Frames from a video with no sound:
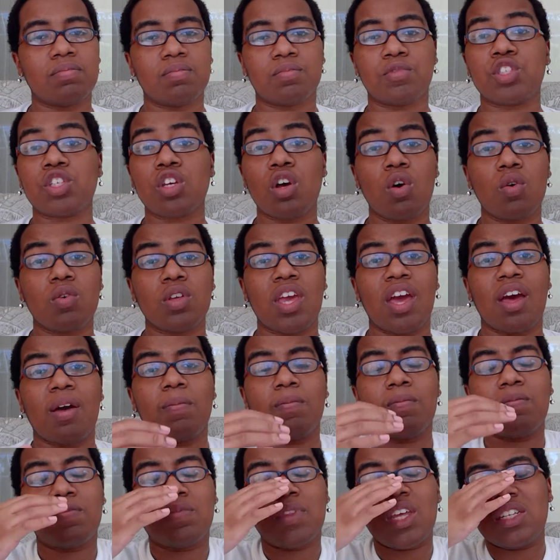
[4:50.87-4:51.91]
So yeah,
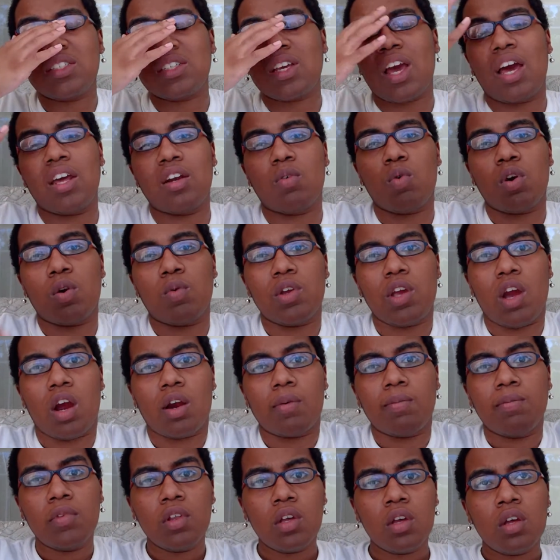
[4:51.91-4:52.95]
that's kind of where we
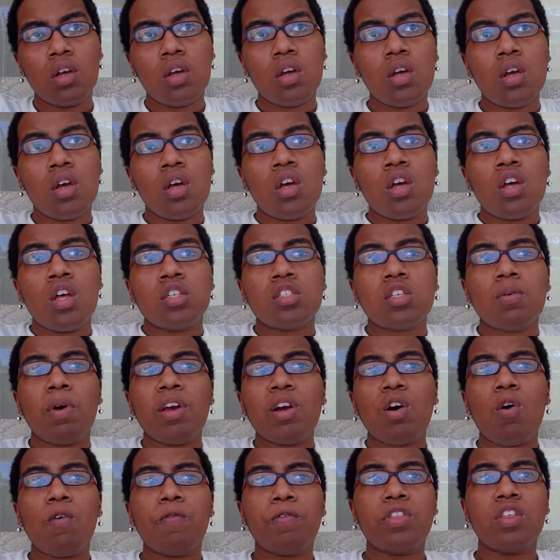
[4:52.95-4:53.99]
are. So
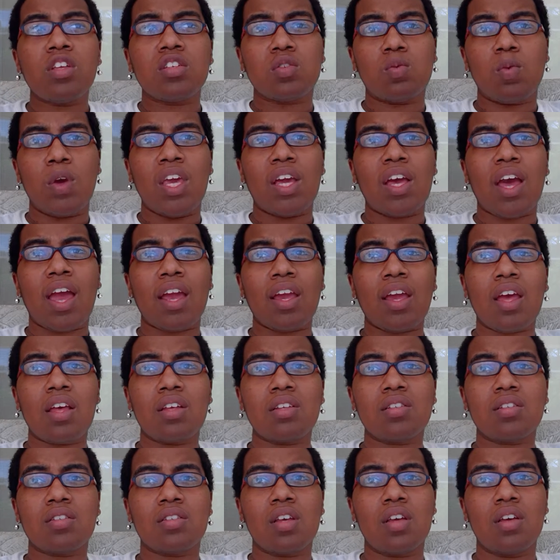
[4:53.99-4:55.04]
my goal for this week, I
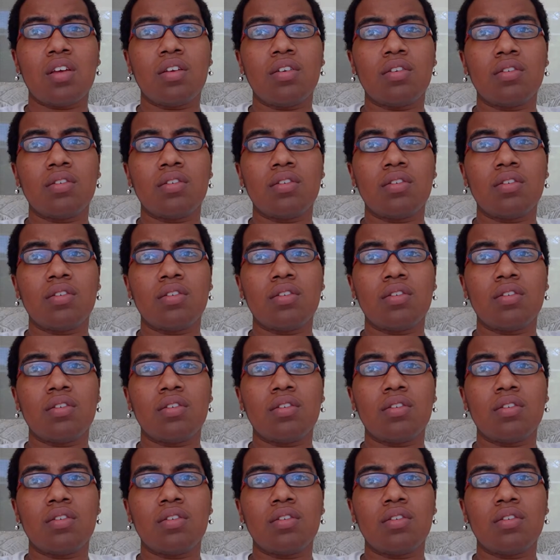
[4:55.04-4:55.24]
guess,